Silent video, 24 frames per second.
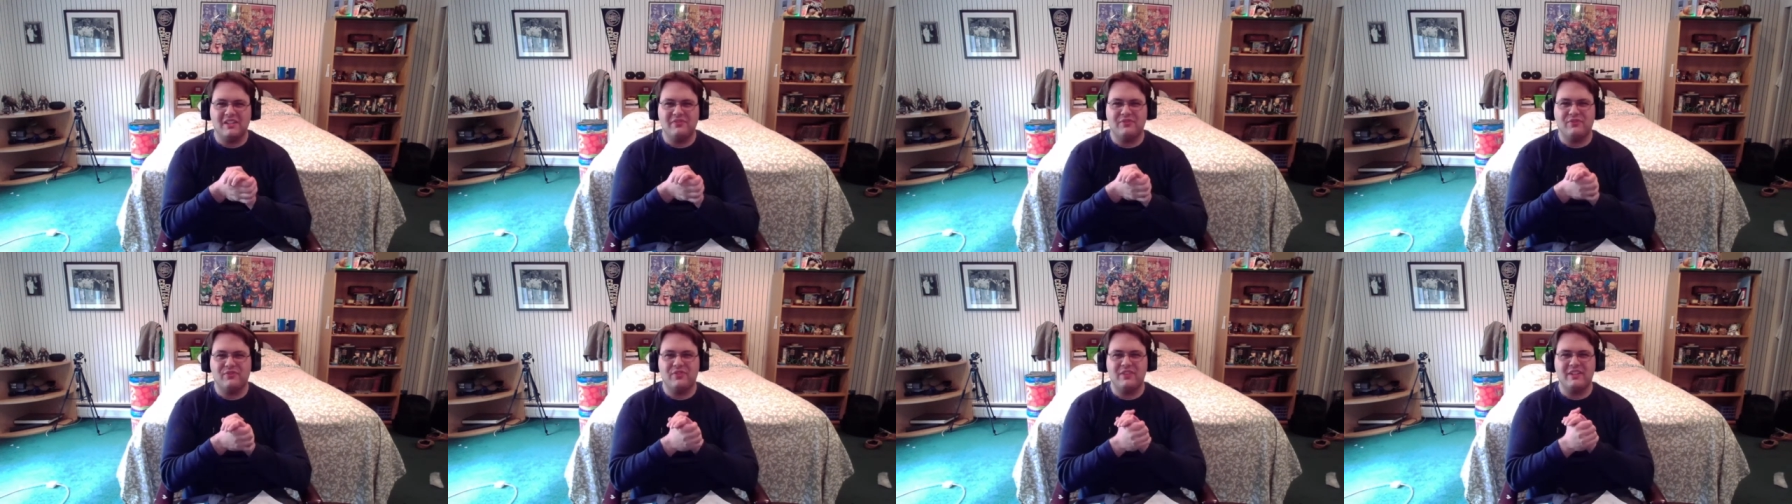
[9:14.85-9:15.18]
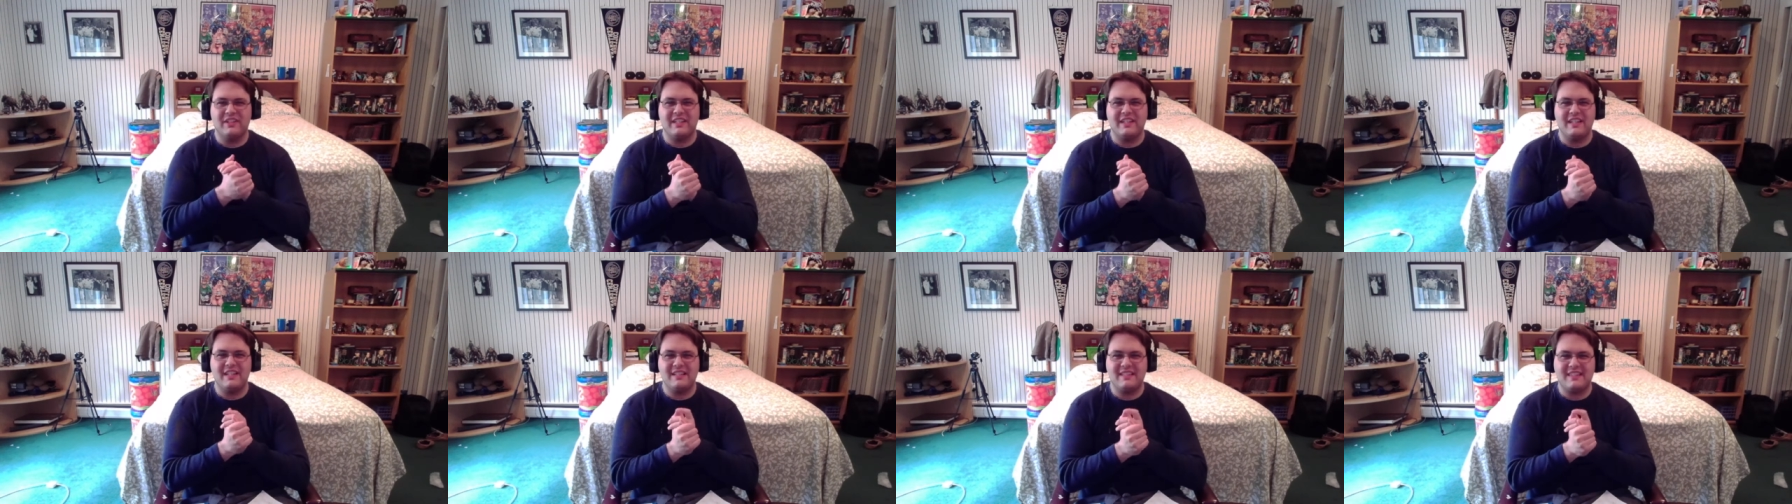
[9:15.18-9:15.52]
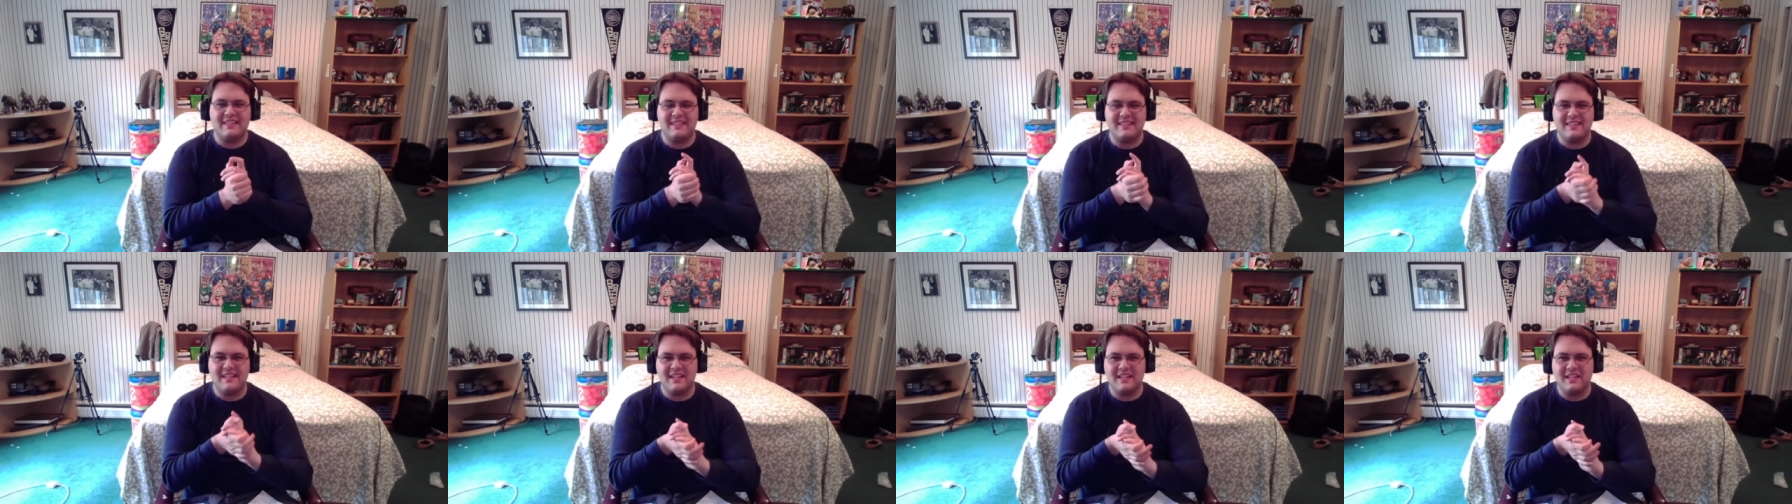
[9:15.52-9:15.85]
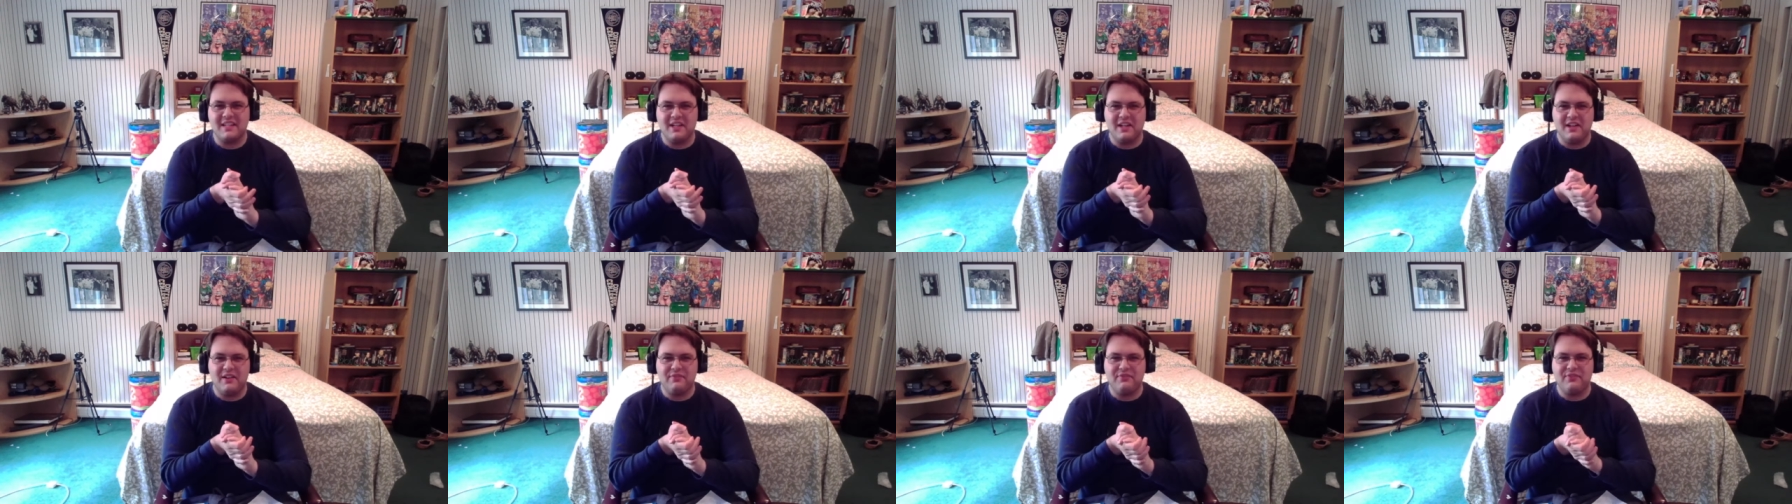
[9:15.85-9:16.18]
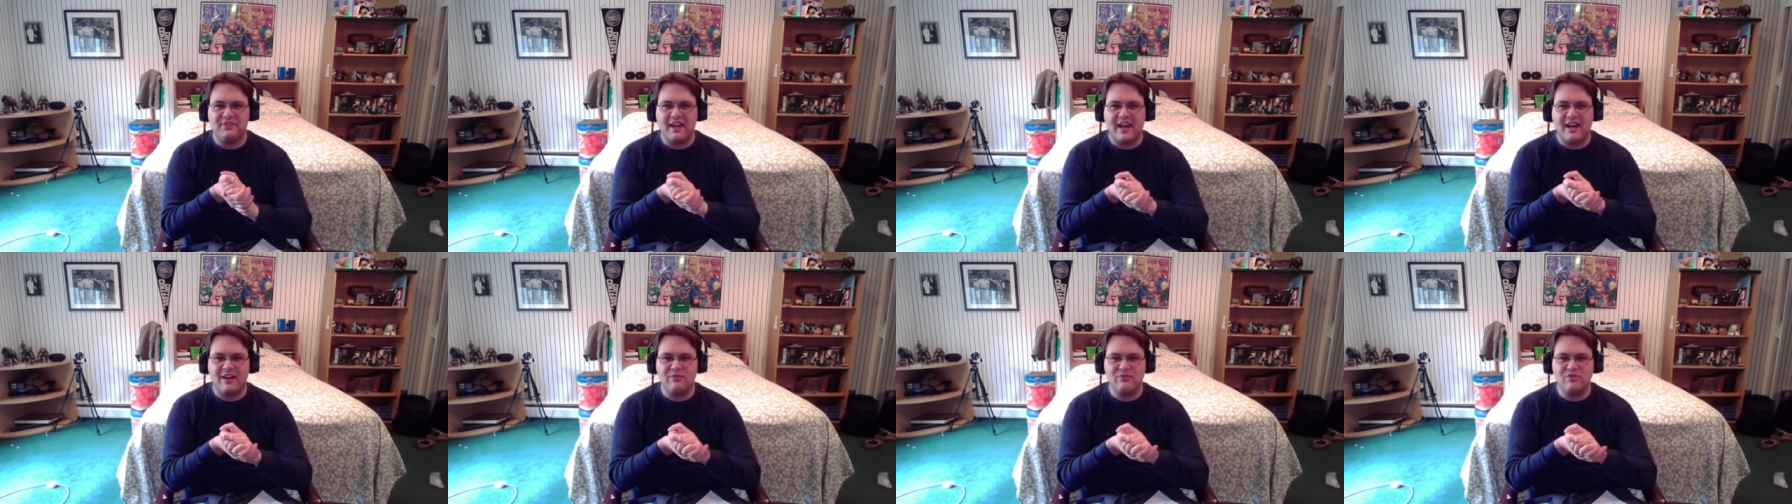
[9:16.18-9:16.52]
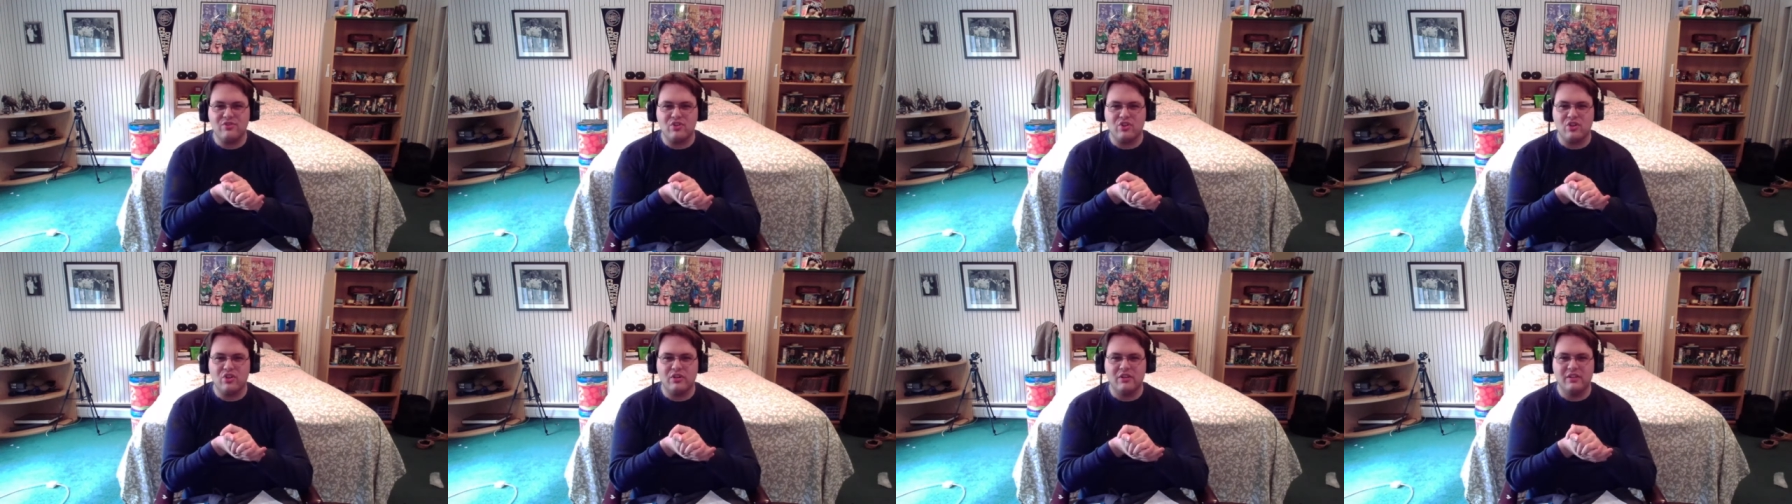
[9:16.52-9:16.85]
frigging sick of
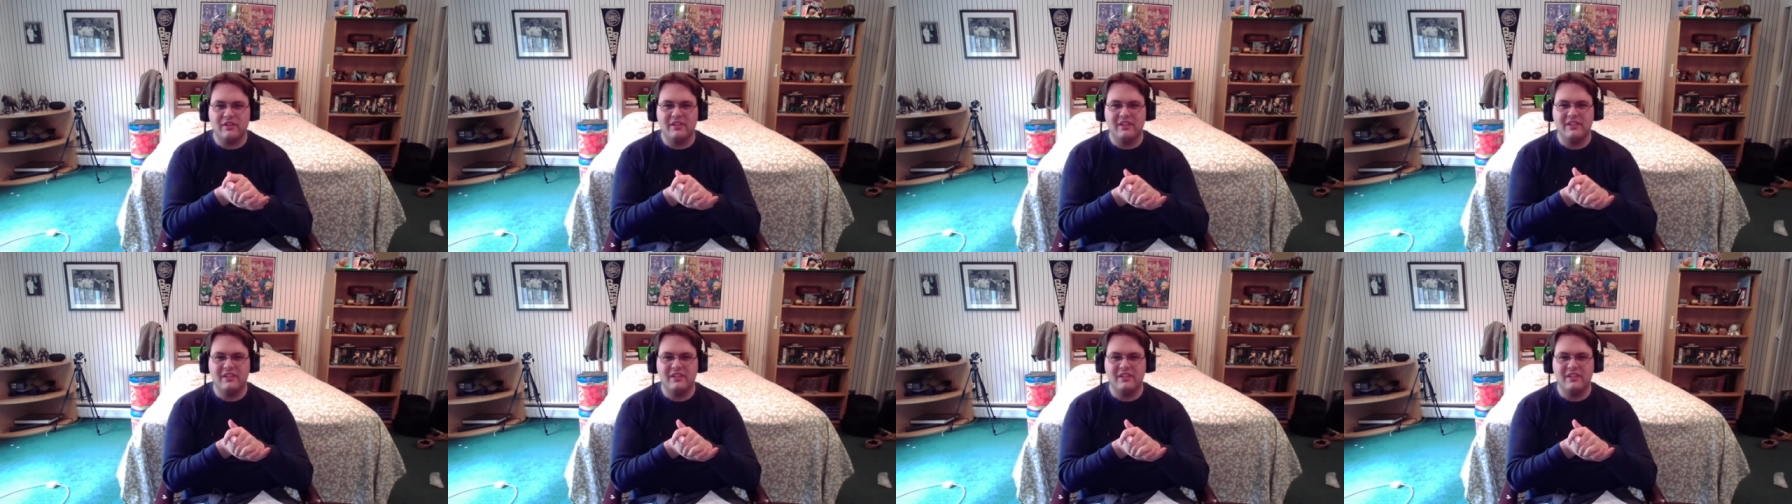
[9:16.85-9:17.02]
Thouzer.